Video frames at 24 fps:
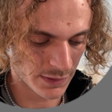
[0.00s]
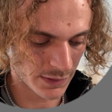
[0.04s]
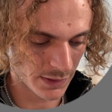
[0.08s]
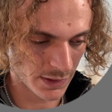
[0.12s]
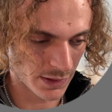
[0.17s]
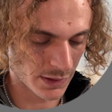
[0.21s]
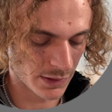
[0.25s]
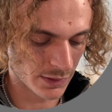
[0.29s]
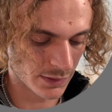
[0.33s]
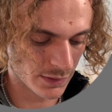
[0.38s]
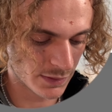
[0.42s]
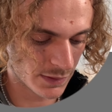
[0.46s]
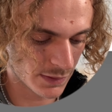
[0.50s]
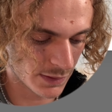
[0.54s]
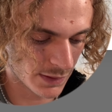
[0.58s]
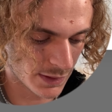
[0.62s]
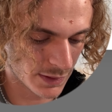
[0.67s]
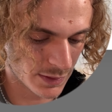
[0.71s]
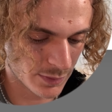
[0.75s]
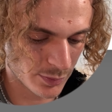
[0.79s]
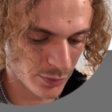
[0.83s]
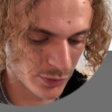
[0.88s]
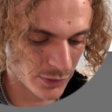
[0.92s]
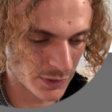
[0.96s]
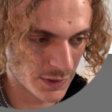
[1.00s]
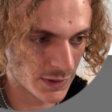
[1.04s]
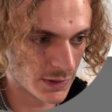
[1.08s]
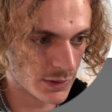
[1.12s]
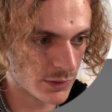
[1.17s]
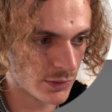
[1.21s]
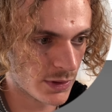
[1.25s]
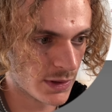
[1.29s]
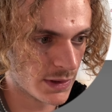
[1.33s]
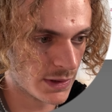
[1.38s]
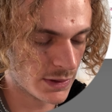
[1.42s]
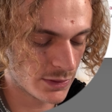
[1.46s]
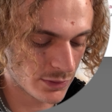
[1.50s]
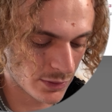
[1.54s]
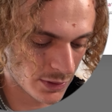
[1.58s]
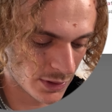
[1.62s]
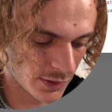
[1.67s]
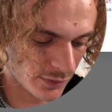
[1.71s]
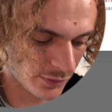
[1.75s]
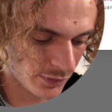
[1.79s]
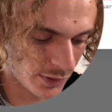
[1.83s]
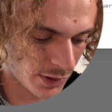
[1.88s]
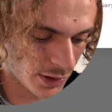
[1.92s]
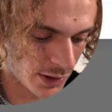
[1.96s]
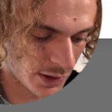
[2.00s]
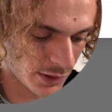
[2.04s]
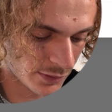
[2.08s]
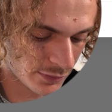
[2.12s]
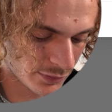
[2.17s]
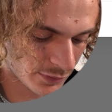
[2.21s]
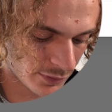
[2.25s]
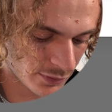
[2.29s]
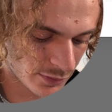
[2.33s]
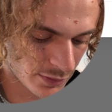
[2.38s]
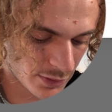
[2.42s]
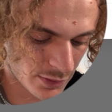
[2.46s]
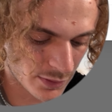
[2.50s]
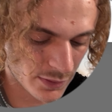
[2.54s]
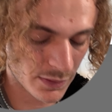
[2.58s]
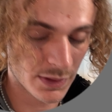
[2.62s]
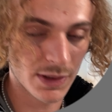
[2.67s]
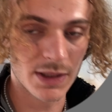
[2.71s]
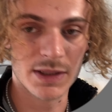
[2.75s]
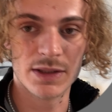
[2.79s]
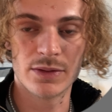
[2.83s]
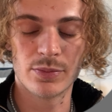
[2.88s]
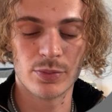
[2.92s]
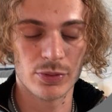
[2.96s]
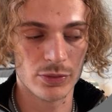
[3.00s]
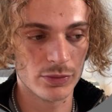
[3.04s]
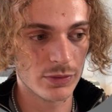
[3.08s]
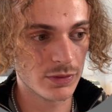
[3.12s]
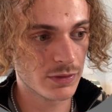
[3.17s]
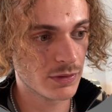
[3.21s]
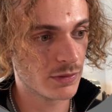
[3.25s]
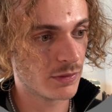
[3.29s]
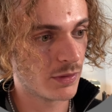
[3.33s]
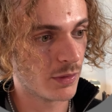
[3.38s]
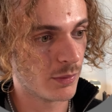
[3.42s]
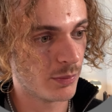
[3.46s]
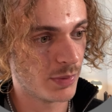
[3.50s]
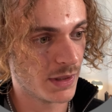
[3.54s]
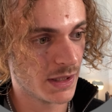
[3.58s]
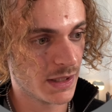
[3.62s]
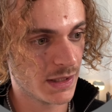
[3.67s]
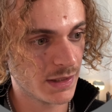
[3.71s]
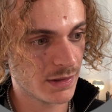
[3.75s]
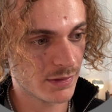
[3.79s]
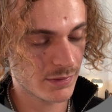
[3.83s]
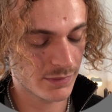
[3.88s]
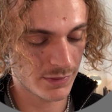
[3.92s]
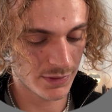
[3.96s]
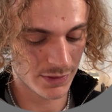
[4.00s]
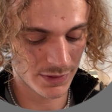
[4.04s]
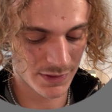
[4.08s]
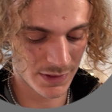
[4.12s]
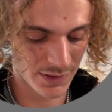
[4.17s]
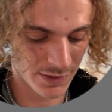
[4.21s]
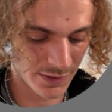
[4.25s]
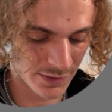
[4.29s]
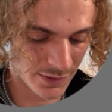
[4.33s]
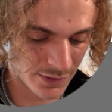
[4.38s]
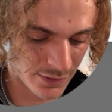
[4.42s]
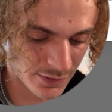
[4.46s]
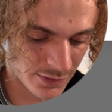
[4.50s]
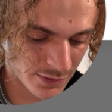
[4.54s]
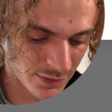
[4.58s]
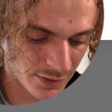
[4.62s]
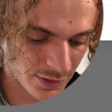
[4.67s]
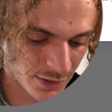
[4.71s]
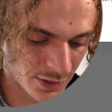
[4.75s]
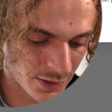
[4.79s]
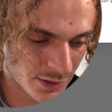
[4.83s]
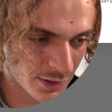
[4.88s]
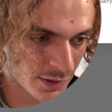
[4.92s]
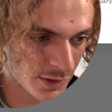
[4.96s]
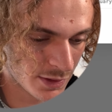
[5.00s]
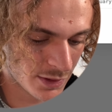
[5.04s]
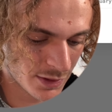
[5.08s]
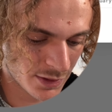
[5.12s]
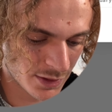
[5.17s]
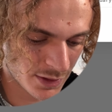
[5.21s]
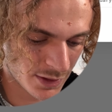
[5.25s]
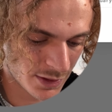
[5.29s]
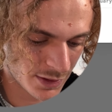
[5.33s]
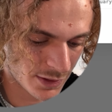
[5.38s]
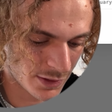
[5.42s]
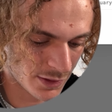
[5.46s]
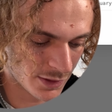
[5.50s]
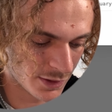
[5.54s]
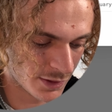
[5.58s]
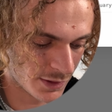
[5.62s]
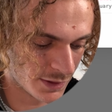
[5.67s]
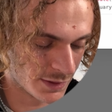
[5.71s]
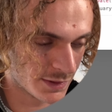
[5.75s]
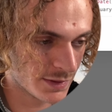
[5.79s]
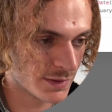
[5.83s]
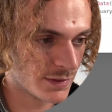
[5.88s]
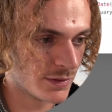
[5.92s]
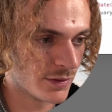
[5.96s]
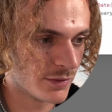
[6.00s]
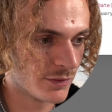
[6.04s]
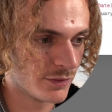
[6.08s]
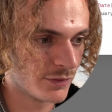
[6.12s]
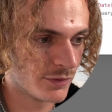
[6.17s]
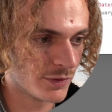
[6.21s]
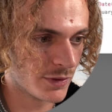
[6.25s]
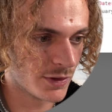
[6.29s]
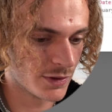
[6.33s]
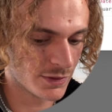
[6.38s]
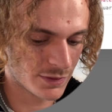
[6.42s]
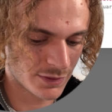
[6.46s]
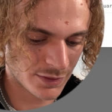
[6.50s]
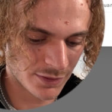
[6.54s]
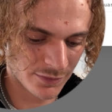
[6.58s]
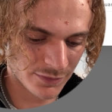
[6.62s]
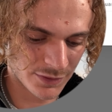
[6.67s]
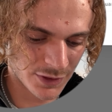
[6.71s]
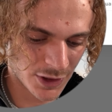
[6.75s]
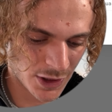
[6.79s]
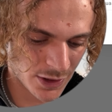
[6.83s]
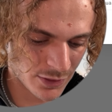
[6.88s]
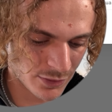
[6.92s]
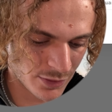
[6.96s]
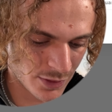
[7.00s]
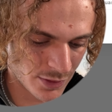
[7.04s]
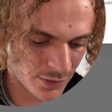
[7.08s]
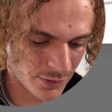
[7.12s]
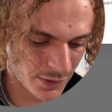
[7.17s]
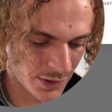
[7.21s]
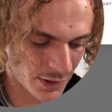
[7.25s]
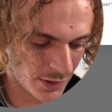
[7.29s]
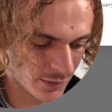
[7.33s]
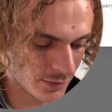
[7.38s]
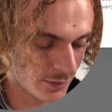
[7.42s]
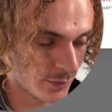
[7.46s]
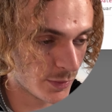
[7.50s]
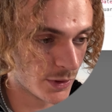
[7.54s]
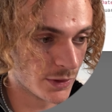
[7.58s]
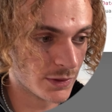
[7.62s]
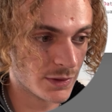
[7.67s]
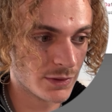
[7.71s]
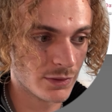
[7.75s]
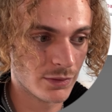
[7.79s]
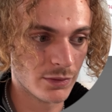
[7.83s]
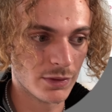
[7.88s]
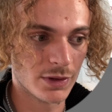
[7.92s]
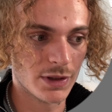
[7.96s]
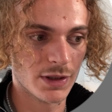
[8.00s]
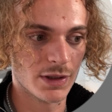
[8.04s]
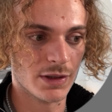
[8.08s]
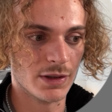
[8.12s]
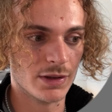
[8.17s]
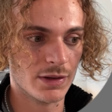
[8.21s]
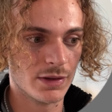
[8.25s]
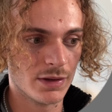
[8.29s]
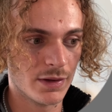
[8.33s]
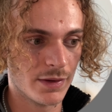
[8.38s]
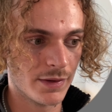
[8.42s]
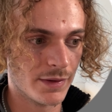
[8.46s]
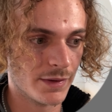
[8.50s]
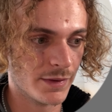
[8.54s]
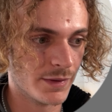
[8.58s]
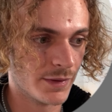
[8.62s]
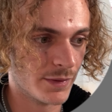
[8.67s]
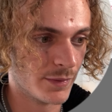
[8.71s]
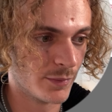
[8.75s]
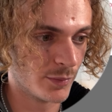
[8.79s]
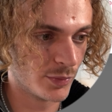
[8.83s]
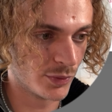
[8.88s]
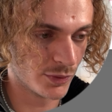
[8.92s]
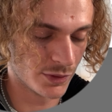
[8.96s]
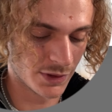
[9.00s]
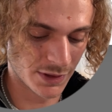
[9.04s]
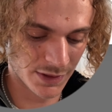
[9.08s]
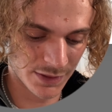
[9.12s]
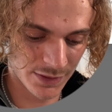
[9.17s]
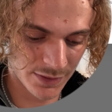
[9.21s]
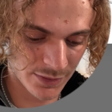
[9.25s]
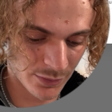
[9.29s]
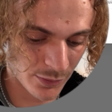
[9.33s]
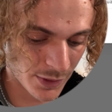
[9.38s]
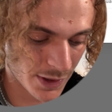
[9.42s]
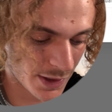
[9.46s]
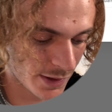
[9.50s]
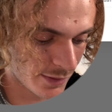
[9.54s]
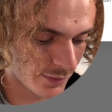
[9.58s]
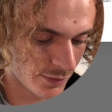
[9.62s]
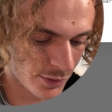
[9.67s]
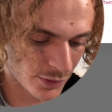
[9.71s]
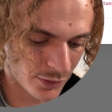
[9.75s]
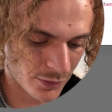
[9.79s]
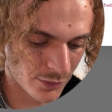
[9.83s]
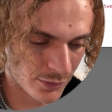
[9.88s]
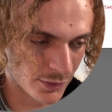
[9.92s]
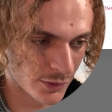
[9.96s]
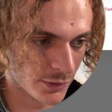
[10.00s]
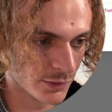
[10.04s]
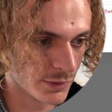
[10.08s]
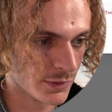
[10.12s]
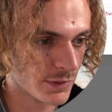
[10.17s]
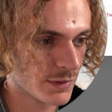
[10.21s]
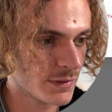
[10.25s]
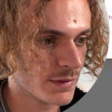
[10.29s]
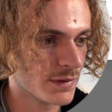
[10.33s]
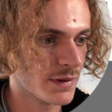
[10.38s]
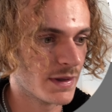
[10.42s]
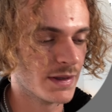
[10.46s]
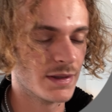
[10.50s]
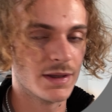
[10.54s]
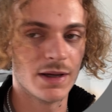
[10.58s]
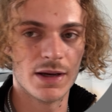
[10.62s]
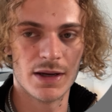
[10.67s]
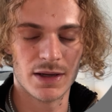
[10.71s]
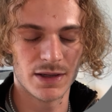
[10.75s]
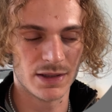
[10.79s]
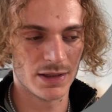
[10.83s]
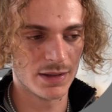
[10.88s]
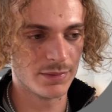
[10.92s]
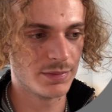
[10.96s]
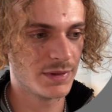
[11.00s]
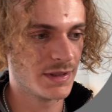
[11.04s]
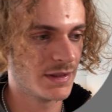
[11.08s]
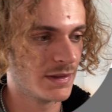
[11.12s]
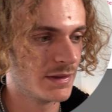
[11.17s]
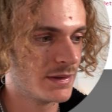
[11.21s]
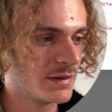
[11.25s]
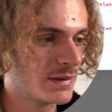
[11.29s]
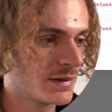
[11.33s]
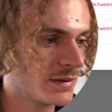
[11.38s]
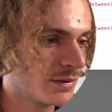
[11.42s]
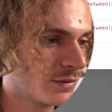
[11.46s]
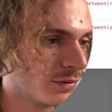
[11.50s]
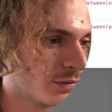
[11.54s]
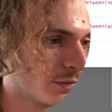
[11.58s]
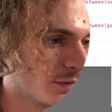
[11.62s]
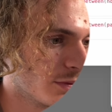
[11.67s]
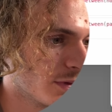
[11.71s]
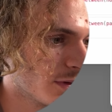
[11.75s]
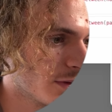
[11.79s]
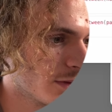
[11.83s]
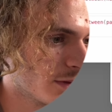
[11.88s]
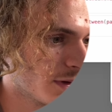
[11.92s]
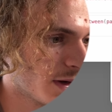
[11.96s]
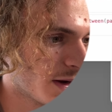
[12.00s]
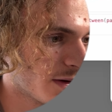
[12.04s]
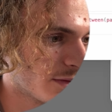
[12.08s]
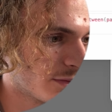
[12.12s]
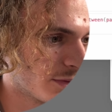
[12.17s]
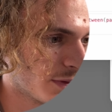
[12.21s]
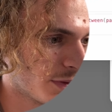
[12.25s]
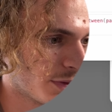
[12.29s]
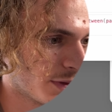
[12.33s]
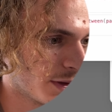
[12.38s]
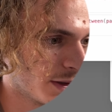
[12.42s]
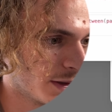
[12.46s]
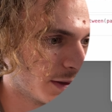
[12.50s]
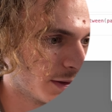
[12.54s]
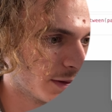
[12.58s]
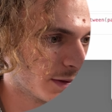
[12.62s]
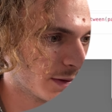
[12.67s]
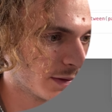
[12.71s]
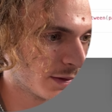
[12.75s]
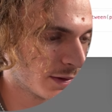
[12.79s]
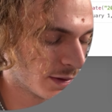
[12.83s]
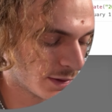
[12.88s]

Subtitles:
And let's put it 2025. Let's put the beginning of the season. It's the 1st of January, but you can put it whenever you want and adapt it to everything.